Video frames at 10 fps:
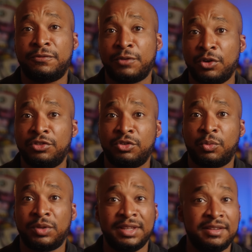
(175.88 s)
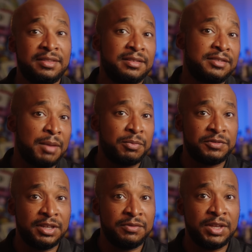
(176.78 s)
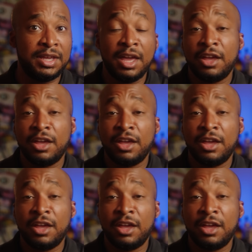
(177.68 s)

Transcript: first to release this type of TV,